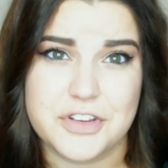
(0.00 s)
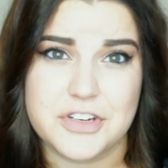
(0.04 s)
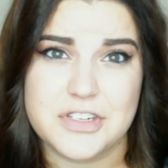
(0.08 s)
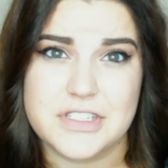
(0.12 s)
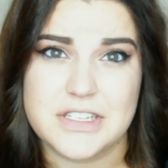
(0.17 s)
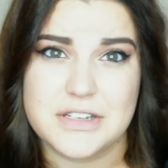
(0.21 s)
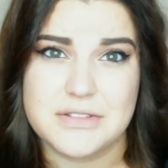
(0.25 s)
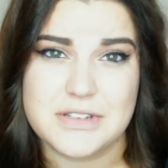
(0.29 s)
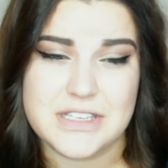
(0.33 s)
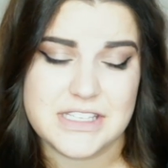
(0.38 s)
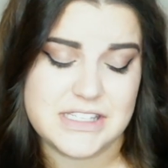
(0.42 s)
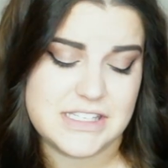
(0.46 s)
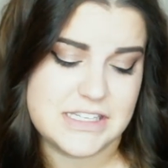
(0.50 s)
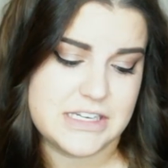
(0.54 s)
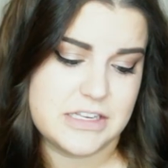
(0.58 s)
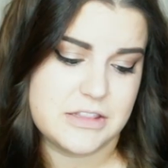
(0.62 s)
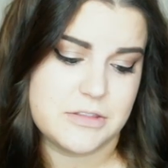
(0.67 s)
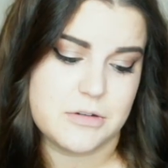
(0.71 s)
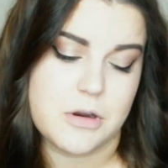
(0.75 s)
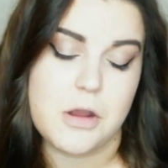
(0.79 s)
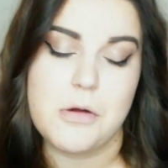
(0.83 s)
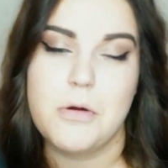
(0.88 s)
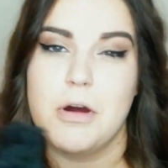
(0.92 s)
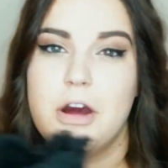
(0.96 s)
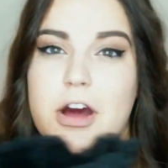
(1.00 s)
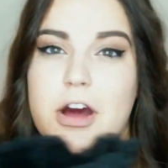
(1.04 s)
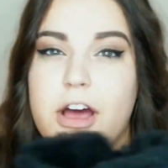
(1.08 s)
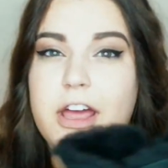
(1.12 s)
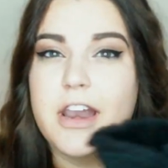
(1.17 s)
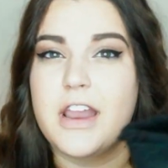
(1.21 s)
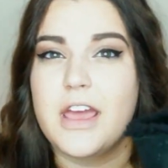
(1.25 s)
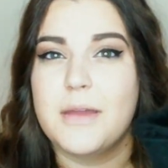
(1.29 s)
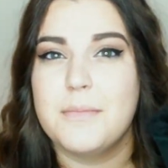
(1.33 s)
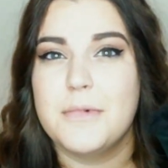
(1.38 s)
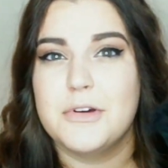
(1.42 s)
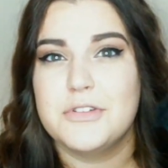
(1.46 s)
They're so easy to throw
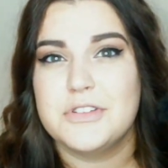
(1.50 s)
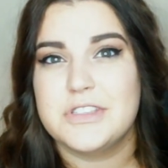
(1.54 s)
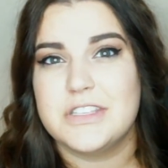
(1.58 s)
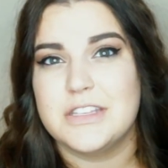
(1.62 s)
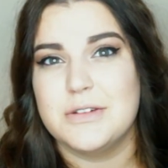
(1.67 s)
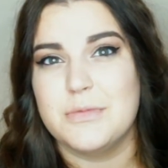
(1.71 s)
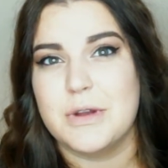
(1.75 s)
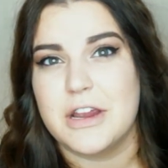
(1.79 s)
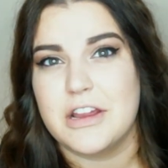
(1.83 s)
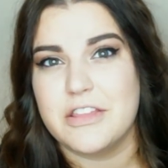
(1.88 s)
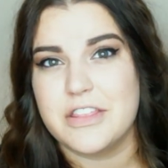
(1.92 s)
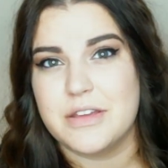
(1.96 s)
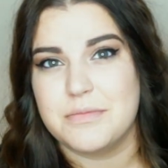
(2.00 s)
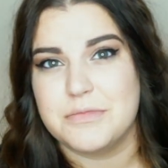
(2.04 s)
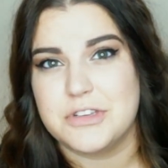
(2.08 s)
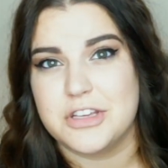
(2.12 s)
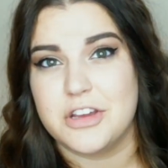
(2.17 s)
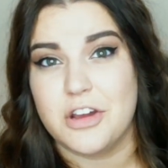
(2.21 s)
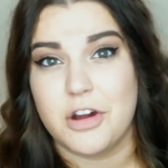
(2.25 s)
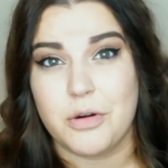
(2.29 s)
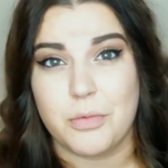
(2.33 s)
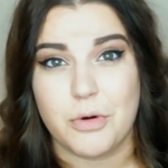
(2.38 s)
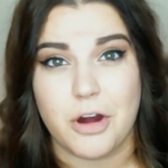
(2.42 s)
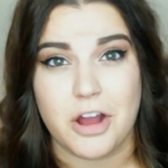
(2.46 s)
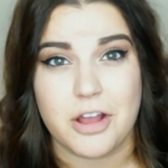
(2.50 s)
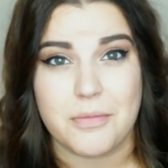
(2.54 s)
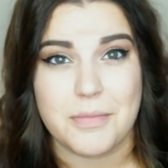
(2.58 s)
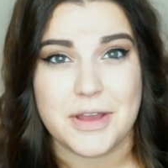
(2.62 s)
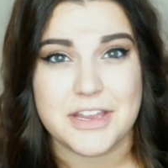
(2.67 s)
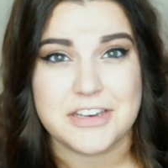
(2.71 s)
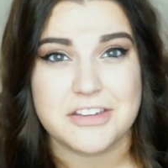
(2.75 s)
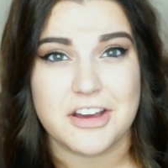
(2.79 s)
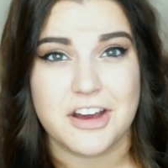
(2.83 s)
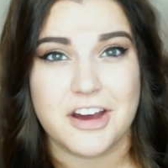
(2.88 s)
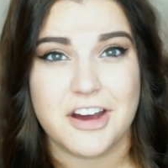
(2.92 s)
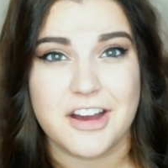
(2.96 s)
on. I mostly wear them to go walk
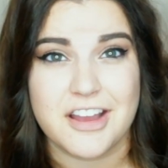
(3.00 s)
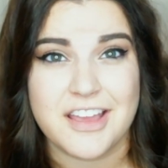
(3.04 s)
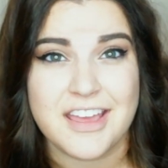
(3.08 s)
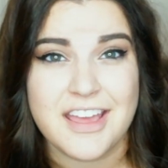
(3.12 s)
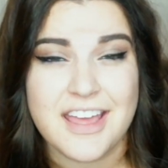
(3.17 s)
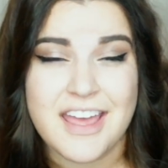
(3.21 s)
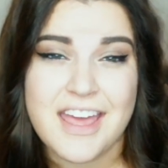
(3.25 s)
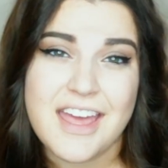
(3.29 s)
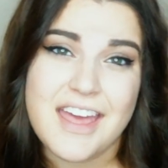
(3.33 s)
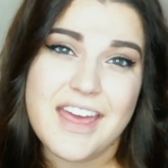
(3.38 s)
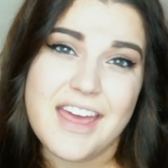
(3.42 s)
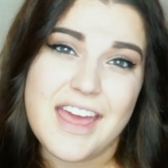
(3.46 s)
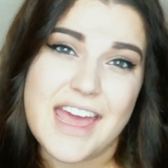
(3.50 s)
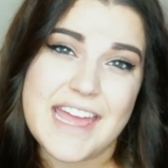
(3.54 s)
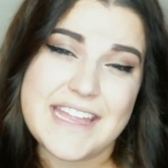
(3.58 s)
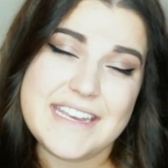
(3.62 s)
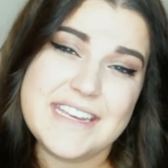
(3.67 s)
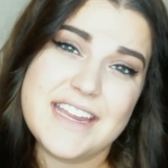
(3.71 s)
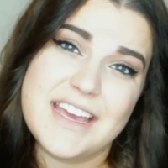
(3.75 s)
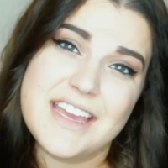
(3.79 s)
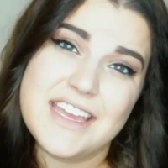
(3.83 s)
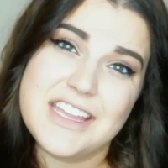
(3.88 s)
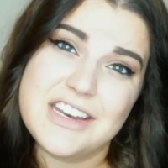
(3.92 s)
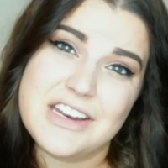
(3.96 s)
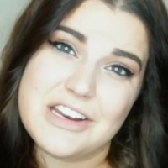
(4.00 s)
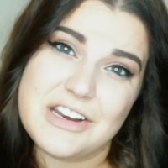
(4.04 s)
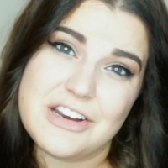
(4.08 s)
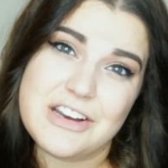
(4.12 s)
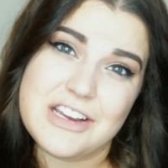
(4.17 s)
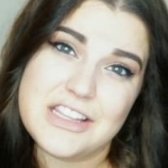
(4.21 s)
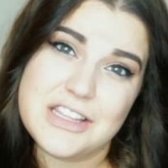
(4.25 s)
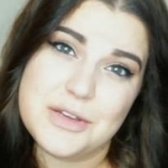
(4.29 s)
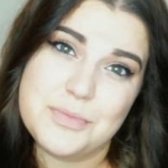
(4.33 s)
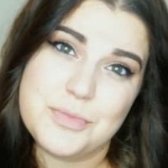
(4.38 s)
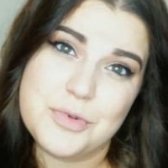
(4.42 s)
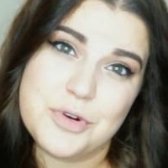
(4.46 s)
my dog at night or
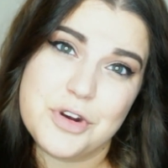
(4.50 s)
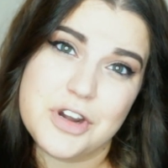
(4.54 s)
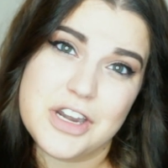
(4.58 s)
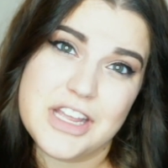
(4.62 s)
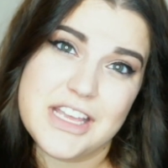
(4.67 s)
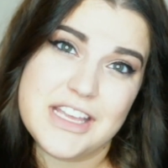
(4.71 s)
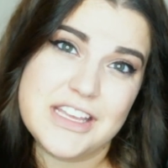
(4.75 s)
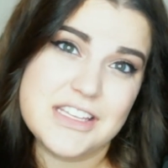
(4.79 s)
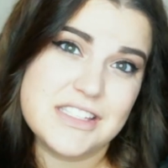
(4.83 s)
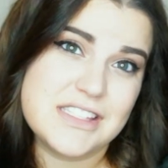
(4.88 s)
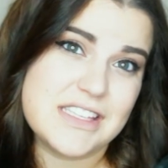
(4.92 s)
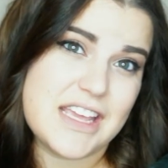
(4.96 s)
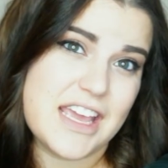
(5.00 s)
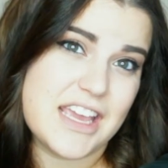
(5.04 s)
in the mornings.